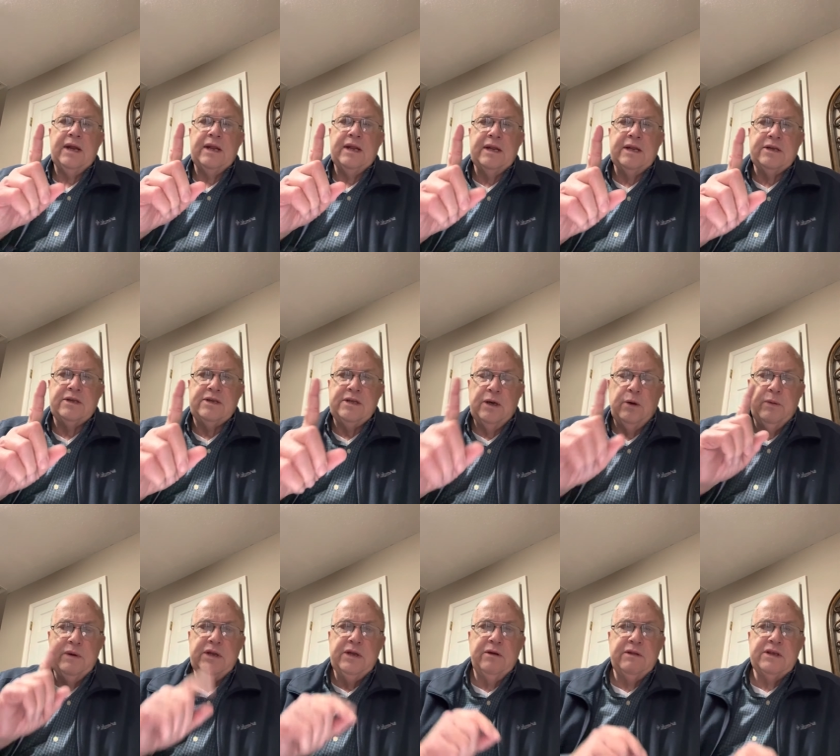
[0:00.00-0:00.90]
4410. And until
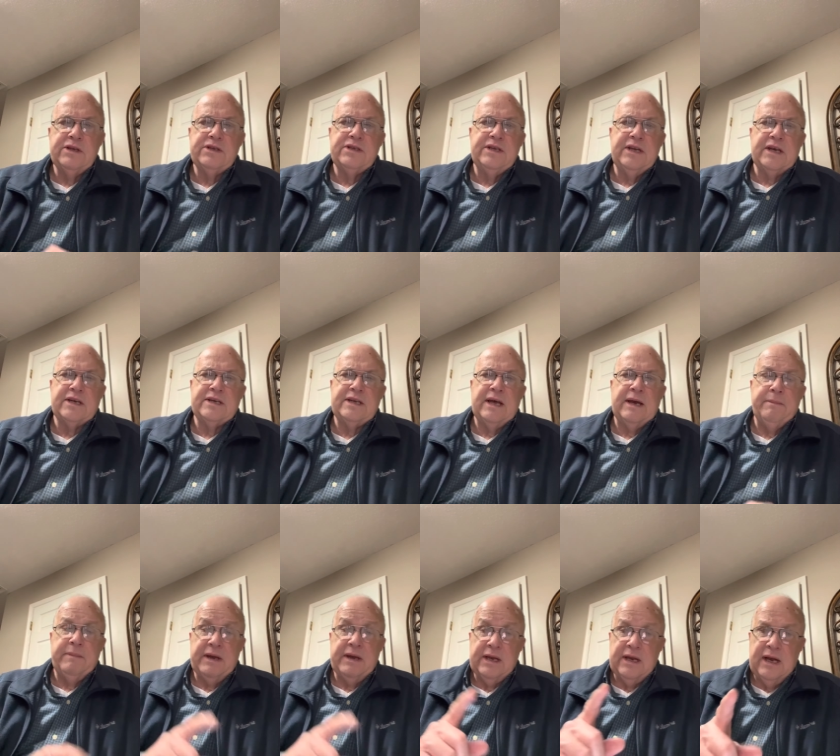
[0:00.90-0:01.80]
we do this next
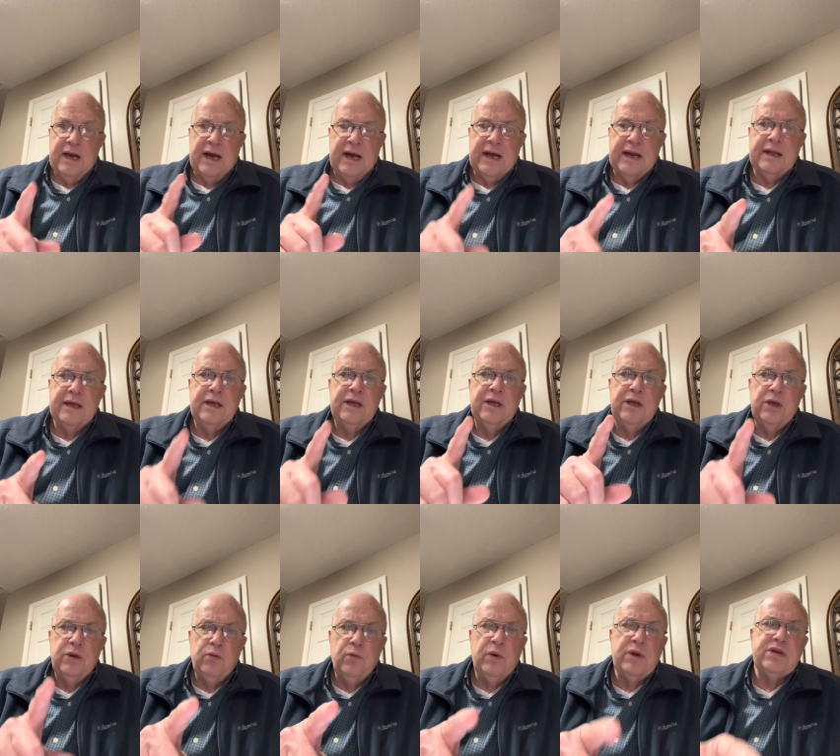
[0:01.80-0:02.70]
time, may God
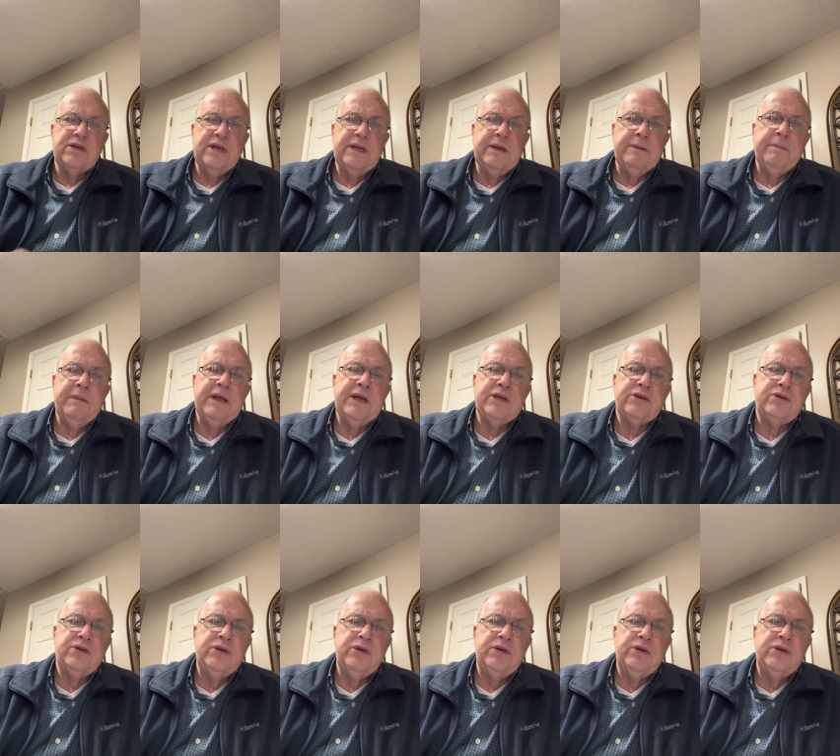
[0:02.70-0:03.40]
richly bless